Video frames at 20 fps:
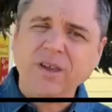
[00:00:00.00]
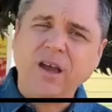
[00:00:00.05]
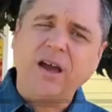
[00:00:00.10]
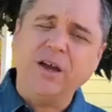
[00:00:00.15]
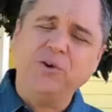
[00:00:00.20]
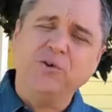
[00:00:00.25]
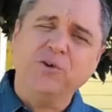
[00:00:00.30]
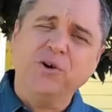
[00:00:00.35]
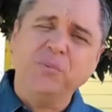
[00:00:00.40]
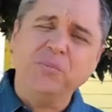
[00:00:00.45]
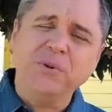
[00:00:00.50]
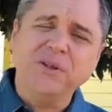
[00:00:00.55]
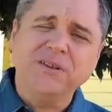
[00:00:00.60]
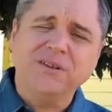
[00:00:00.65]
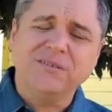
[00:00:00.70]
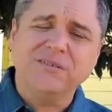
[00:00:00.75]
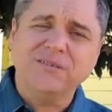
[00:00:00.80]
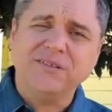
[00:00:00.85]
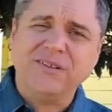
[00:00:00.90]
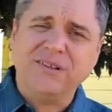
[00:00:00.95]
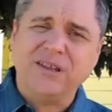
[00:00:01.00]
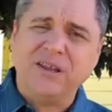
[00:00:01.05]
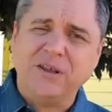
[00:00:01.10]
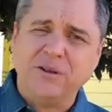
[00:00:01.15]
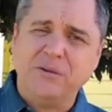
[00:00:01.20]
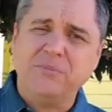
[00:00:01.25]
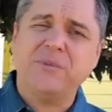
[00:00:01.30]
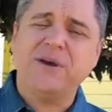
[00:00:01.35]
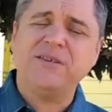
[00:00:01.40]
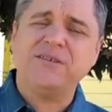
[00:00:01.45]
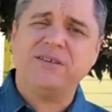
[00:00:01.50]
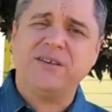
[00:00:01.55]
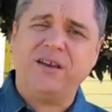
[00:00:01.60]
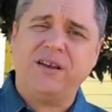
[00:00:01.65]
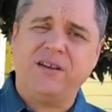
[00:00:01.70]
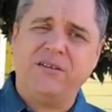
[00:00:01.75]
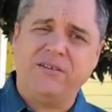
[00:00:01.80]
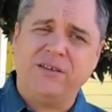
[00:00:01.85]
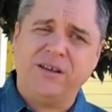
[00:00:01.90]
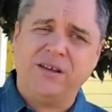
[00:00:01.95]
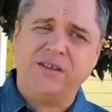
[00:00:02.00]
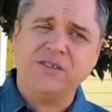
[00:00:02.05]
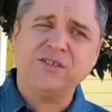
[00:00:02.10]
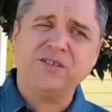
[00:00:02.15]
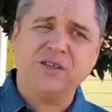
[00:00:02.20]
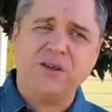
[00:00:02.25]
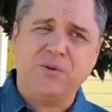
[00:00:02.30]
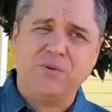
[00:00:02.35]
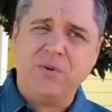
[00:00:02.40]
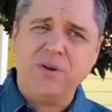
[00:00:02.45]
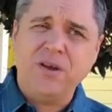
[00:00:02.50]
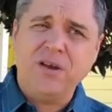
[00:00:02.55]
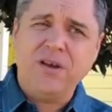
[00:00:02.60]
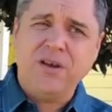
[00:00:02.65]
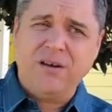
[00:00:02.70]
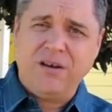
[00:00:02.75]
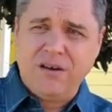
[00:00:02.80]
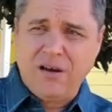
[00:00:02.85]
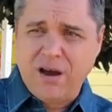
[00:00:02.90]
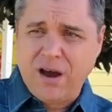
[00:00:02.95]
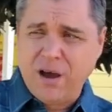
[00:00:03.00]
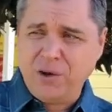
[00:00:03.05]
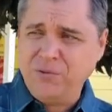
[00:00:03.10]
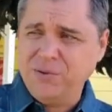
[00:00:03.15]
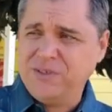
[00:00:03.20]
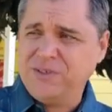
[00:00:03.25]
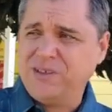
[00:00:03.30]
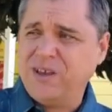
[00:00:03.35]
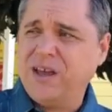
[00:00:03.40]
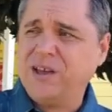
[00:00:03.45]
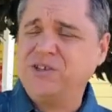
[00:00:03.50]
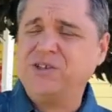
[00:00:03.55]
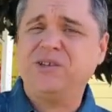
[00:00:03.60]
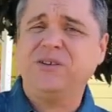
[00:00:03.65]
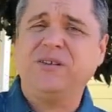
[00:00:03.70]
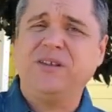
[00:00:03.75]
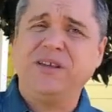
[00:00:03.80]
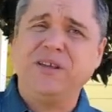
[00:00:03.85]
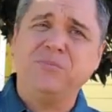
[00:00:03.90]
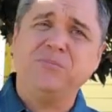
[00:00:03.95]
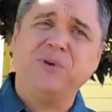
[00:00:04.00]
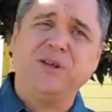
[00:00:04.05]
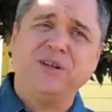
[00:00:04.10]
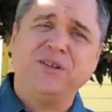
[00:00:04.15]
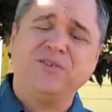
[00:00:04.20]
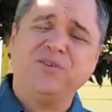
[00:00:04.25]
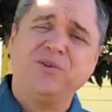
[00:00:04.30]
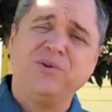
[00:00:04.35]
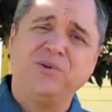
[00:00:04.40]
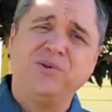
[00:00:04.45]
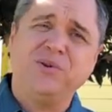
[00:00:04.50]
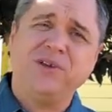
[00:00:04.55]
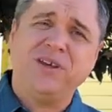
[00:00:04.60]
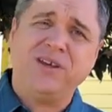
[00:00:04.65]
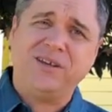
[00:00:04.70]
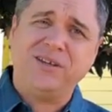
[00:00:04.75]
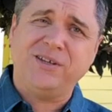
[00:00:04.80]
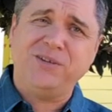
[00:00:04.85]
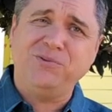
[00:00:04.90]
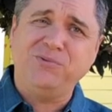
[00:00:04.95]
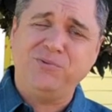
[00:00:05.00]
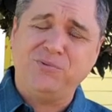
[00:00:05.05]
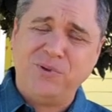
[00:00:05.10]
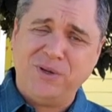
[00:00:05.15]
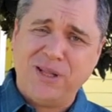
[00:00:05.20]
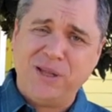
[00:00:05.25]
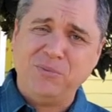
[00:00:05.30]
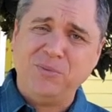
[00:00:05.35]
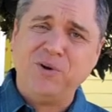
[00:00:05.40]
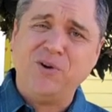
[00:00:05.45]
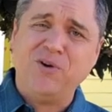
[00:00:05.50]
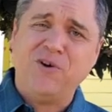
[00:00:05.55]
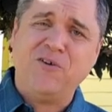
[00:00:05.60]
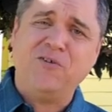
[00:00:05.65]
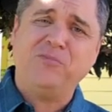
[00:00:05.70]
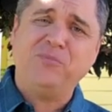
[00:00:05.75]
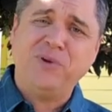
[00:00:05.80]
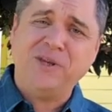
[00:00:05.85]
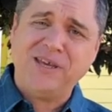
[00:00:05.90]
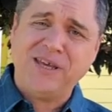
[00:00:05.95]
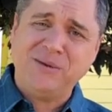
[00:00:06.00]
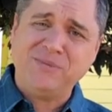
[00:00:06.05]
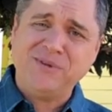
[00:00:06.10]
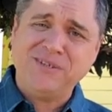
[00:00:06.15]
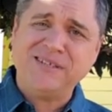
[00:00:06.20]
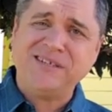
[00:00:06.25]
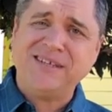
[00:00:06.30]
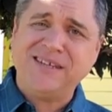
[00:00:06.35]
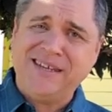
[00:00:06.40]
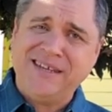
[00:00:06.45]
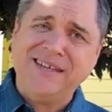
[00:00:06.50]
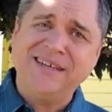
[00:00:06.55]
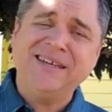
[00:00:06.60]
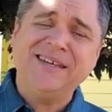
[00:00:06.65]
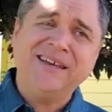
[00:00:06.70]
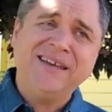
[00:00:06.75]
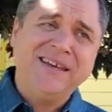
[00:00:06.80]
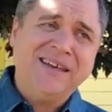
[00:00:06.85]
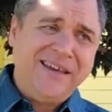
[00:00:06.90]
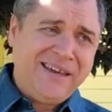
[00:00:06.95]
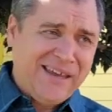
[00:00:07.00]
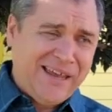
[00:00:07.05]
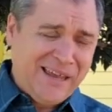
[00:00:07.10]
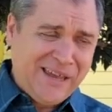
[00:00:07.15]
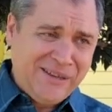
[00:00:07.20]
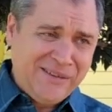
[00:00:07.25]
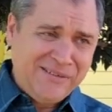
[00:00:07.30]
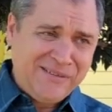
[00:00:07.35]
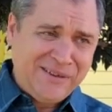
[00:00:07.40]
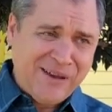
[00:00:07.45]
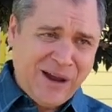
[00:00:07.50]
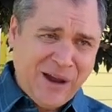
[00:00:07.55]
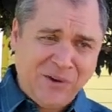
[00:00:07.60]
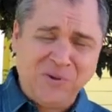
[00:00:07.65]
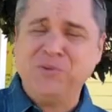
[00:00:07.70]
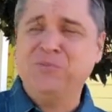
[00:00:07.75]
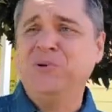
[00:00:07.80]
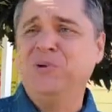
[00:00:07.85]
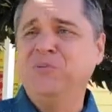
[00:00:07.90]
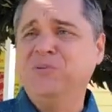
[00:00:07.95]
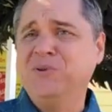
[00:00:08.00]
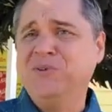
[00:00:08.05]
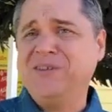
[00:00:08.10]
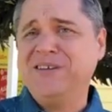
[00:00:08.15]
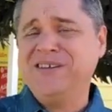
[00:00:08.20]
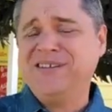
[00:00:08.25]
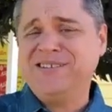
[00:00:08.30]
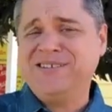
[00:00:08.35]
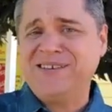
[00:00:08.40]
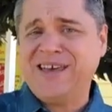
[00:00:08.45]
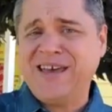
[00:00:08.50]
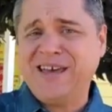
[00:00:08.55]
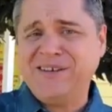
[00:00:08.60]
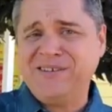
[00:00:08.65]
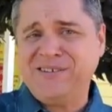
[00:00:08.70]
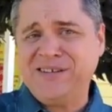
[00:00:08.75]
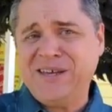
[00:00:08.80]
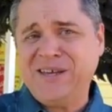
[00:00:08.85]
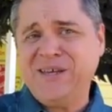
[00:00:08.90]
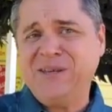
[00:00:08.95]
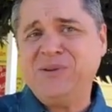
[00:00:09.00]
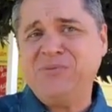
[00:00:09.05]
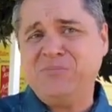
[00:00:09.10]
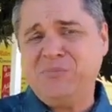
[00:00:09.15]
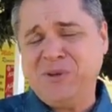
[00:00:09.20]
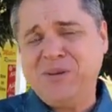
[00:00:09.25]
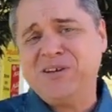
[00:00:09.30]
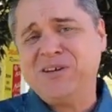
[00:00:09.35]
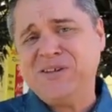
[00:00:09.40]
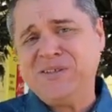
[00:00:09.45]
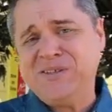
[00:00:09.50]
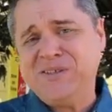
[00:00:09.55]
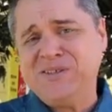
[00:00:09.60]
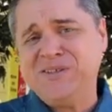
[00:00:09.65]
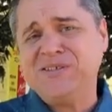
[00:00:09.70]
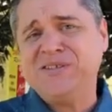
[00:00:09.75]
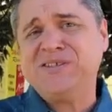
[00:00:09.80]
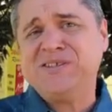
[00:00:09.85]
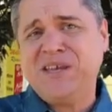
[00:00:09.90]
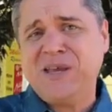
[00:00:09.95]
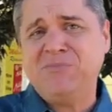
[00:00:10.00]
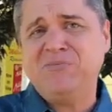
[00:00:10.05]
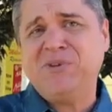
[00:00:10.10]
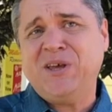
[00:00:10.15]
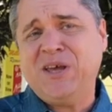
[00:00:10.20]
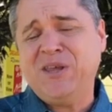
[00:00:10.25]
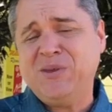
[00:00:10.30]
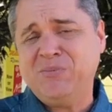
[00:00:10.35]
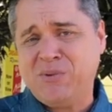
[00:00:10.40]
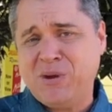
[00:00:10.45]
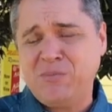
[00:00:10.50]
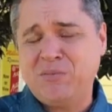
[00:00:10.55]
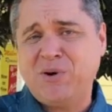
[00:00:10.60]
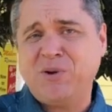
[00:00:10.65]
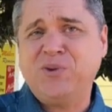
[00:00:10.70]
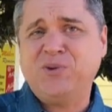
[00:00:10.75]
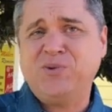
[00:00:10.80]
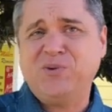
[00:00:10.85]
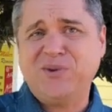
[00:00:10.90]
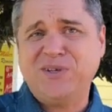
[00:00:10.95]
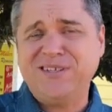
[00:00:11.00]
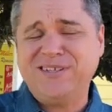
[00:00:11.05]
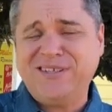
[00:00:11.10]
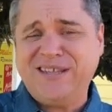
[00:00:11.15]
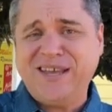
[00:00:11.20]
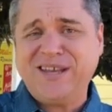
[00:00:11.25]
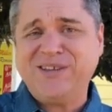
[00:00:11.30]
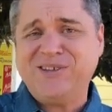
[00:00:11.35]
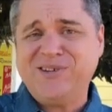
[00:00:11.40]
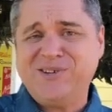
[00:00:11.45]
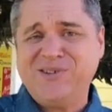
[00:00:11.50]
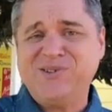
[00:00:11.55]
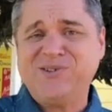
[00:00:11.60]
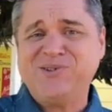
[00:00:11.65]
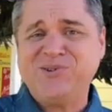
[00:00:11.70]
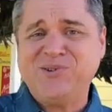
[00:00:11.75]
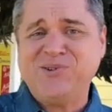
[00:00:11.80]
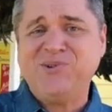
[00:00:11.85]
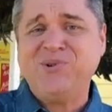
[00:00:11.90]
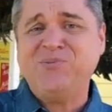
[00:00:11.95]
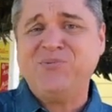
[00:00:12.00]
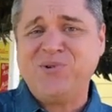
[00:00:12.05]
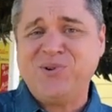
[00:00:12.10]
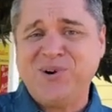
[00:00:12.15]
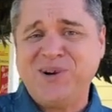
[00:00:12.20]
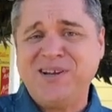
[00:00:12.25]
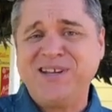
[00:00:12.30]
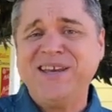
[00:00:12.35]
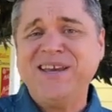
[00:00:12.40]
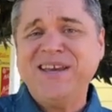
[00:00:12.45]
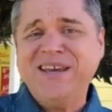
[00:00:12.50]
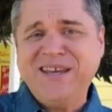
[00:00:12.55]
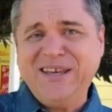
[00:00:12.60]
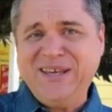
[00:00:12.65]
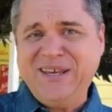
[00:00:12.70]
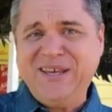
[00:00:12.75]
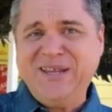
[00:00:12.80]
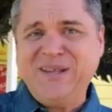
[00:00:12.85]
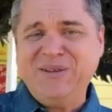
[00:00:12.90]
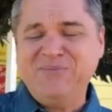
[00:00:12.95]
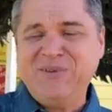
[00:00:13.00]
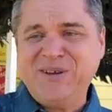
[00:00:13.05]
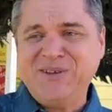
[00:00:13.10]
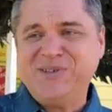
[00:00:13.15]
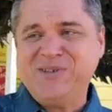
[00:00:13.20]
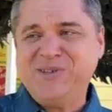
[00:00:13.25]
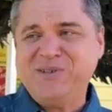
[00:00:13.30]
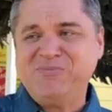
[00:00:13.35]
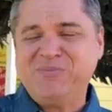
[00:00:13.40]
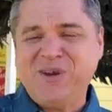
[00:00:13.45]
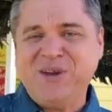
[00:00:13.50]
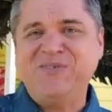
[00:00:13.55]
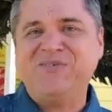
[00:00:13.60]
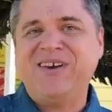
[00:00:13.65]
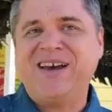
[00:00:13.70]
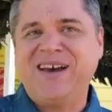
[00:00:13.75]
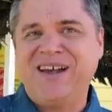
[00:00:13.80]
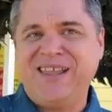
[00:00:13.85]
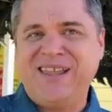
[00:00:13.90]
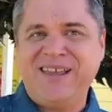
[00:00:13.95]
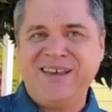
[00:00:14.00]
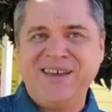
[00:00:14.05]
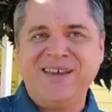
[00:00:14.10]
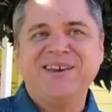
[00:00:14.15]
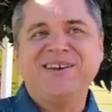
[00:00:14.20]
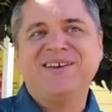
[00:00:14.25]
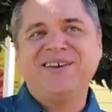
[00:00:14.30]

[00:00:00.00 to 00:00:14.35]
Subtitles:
I grew up in the Little Mesa area, so I was actually a middle school kid when Lemon Grove became a city, and I remember the exact date because it's the same day that my mother was elected to the school board in La Mesa Spring Valley.